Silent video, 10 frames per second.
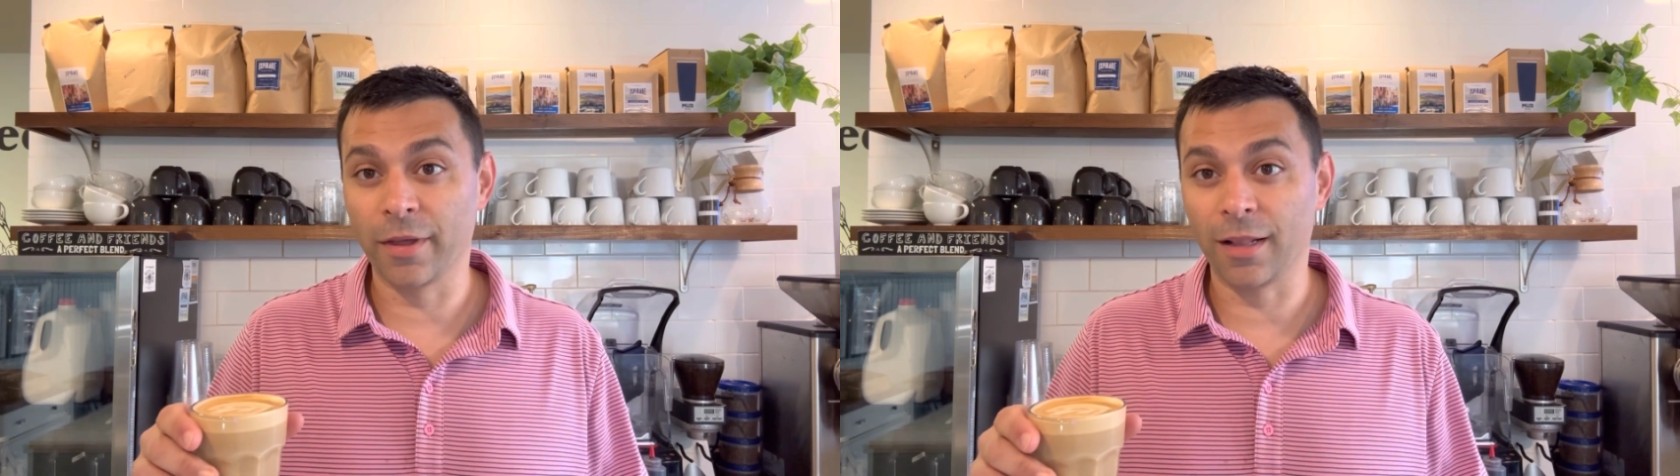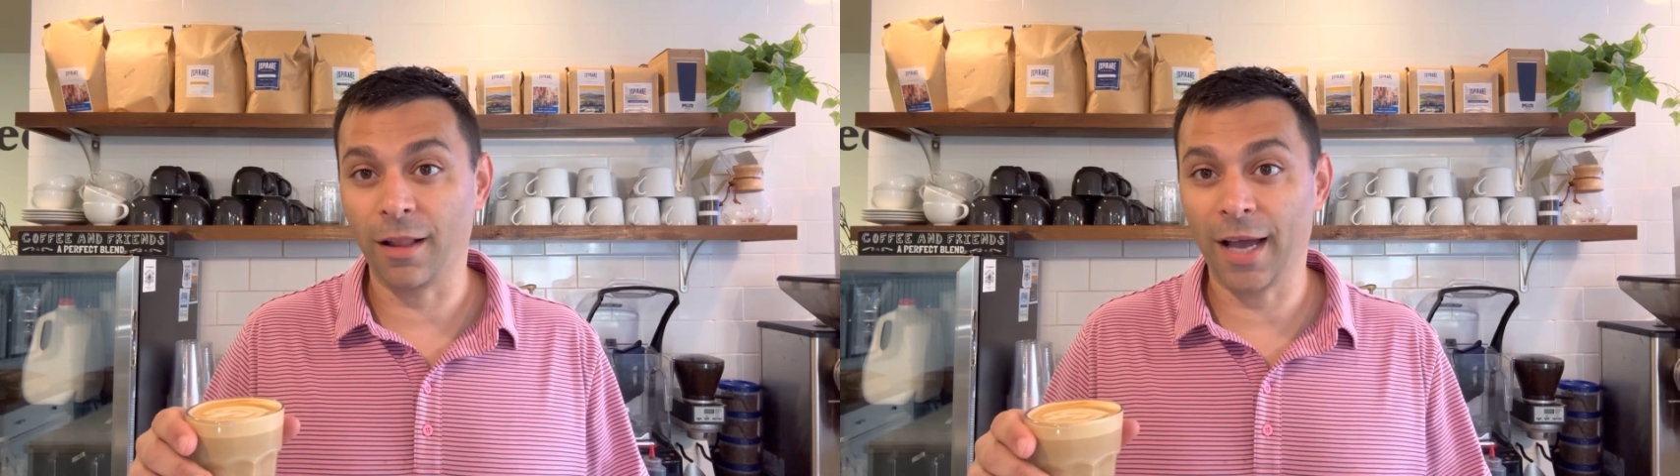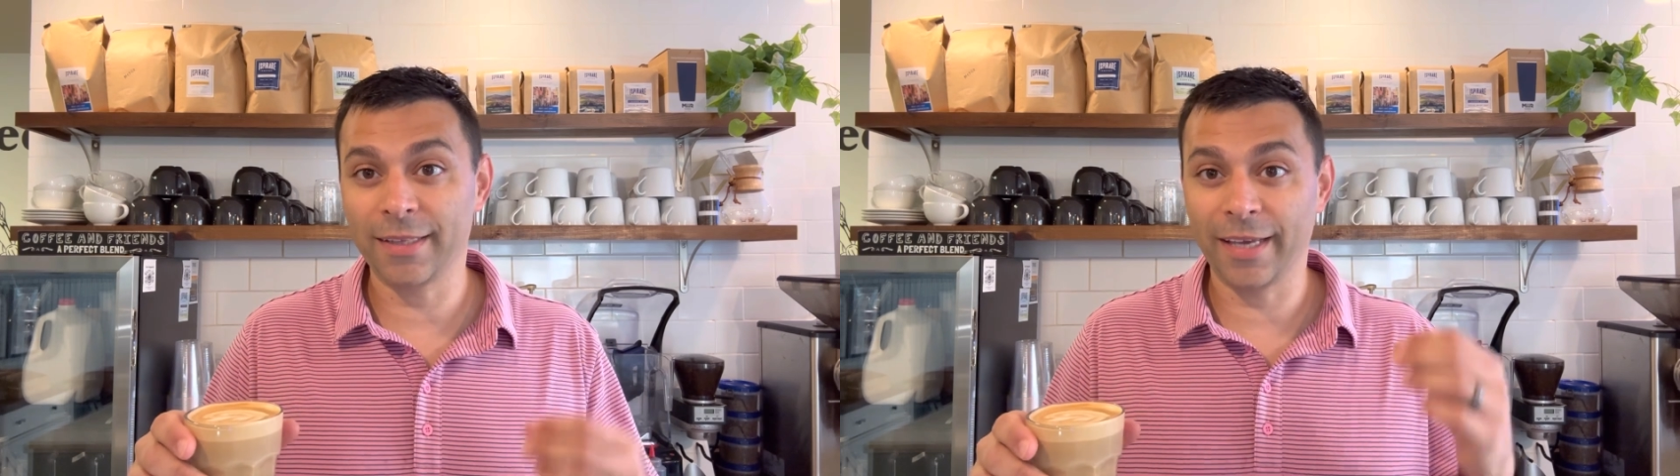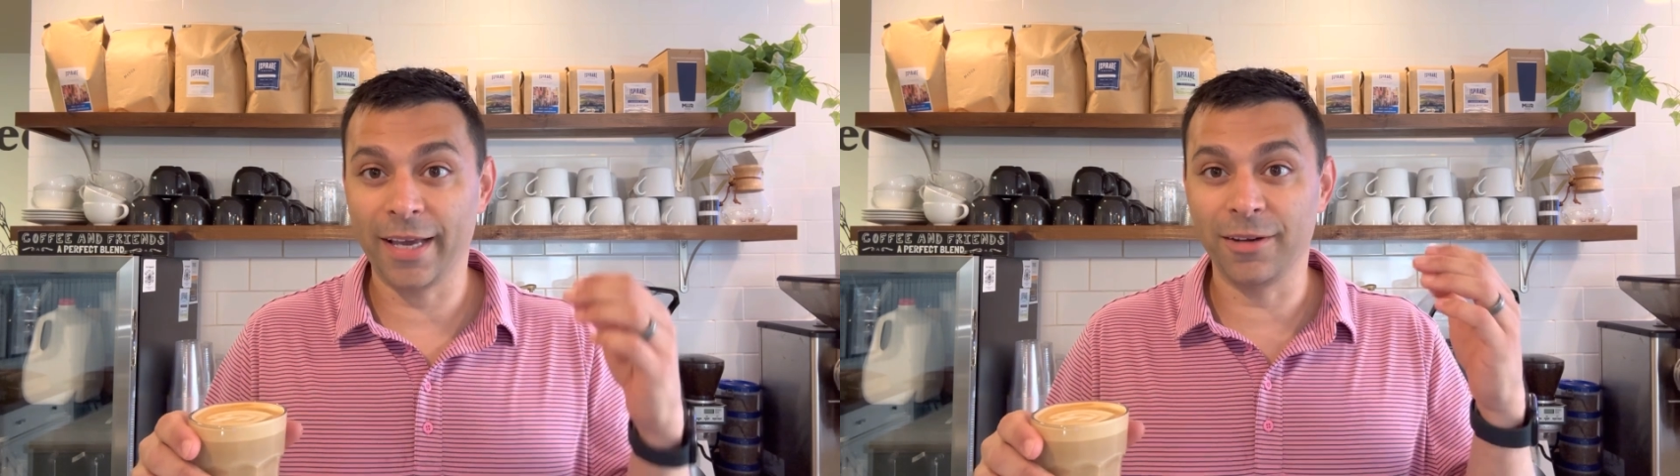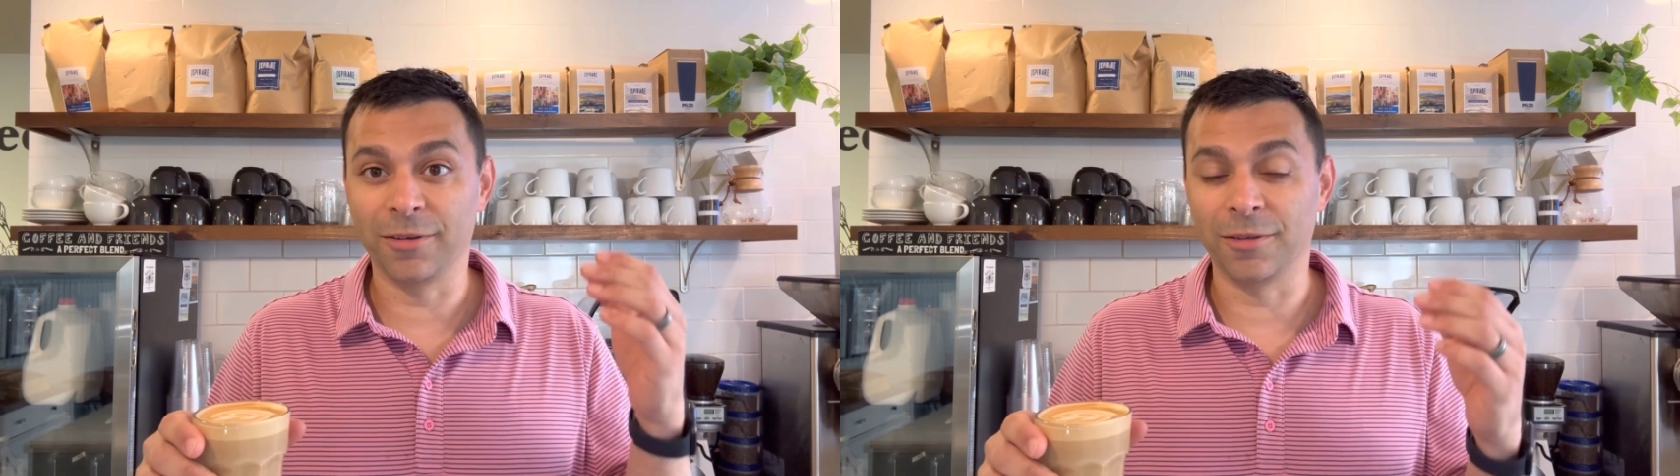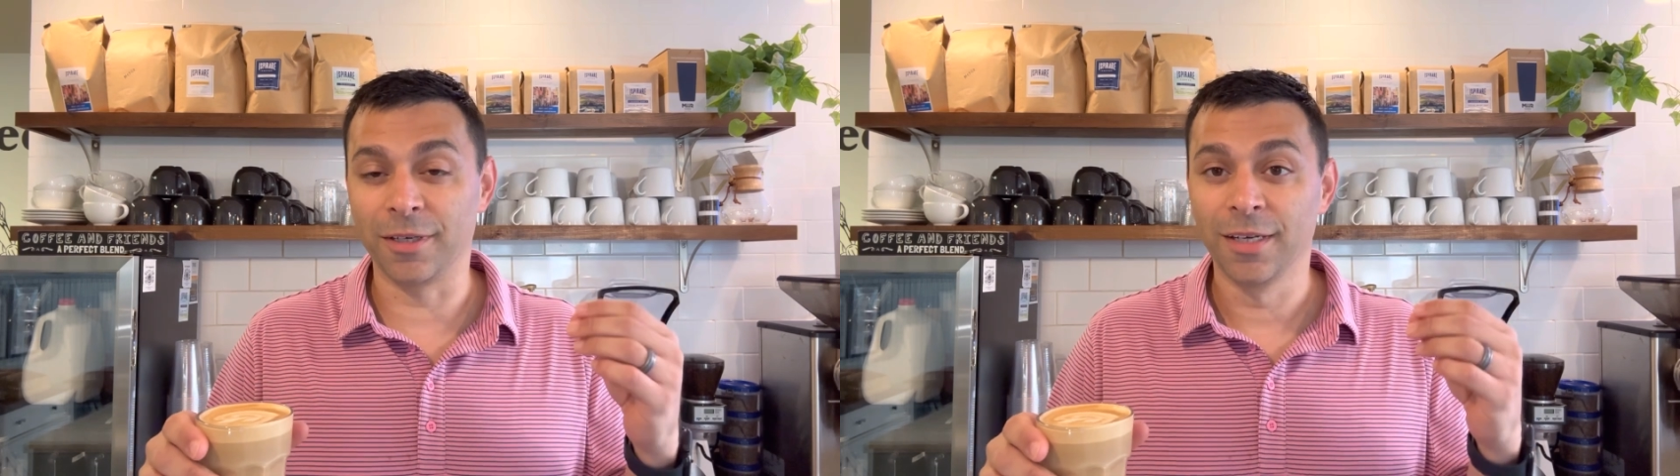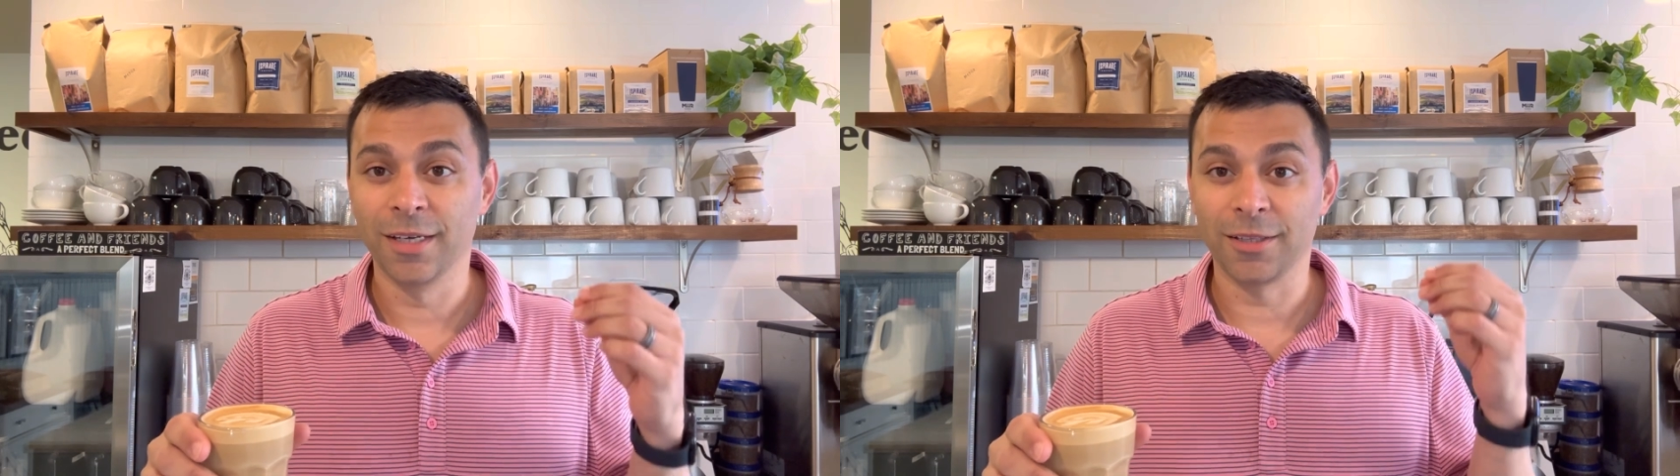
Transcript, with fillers: than a latte or